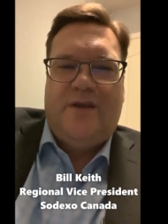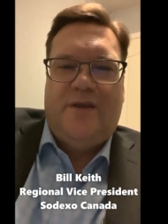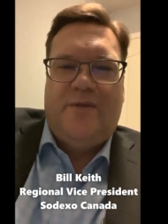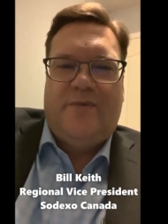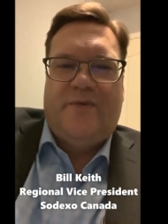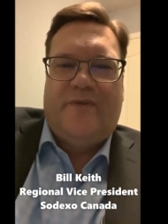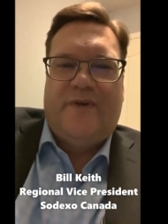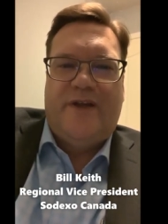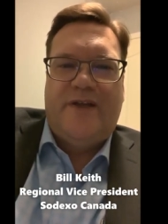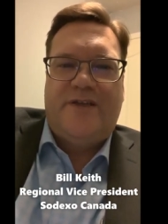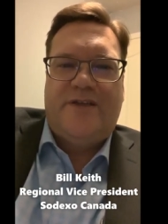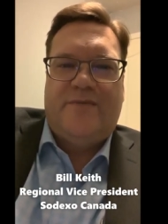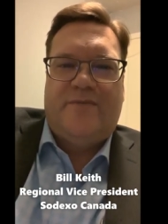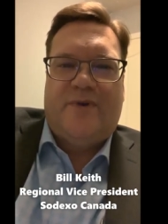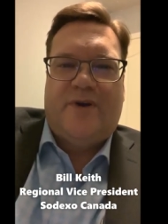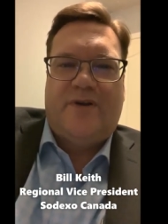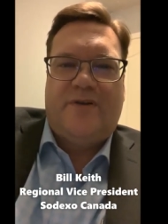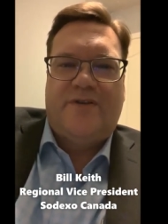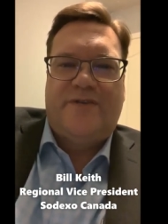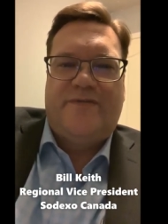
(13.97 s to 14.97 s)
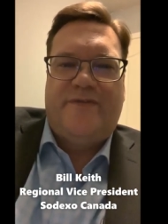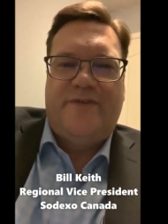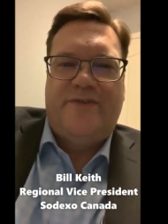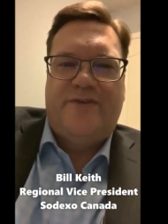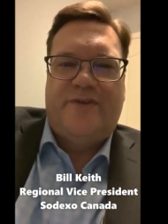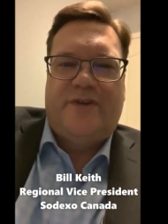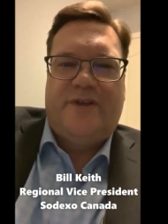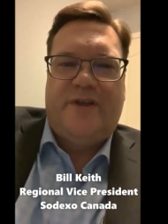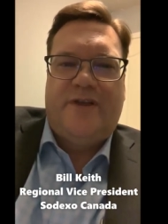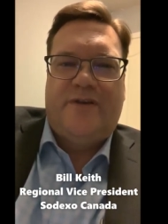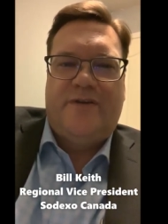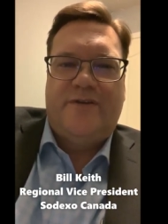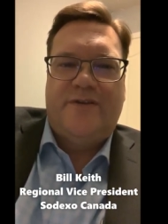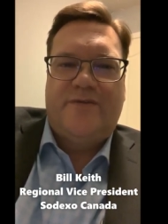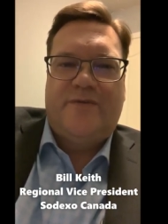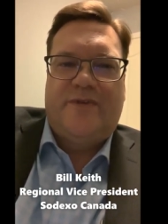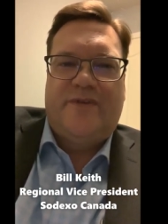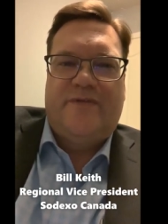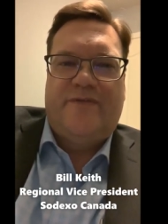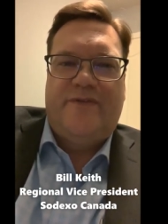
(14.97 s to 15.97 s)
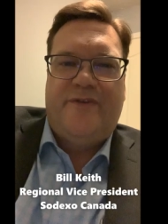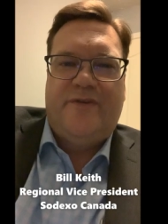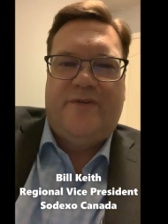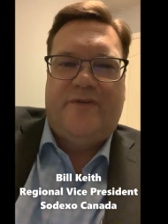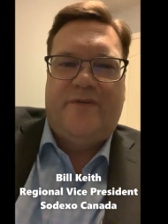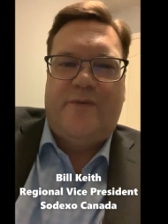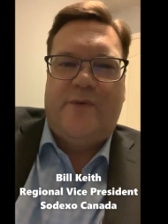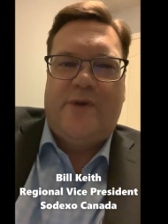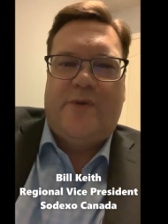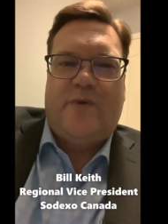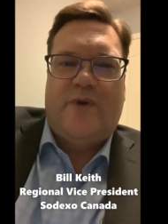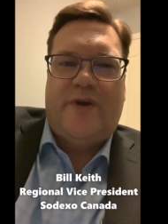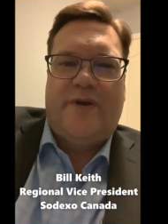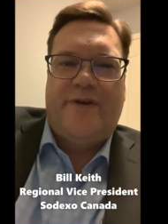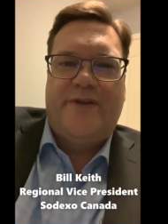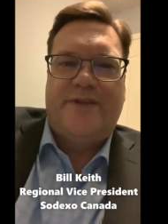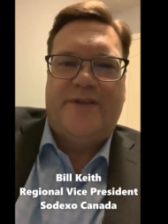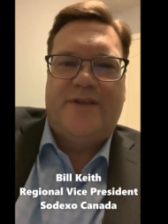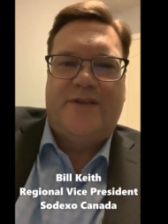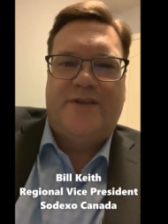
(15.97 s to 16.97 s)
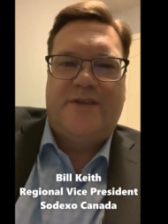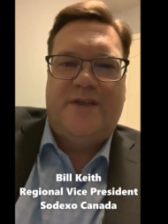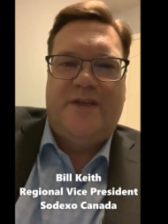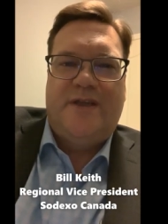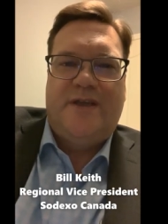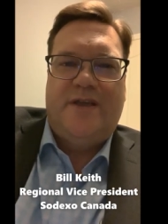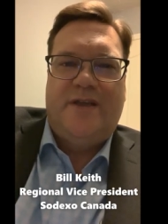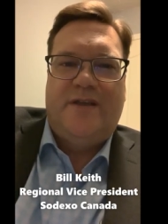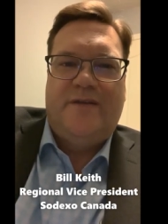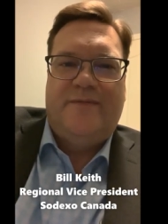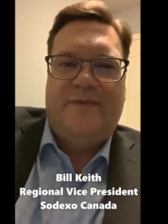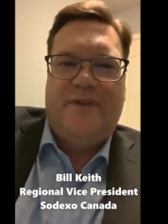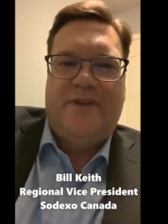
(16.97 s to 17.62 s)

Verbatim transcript: You provide tomorrow's future leaders with the fuel they require to succeed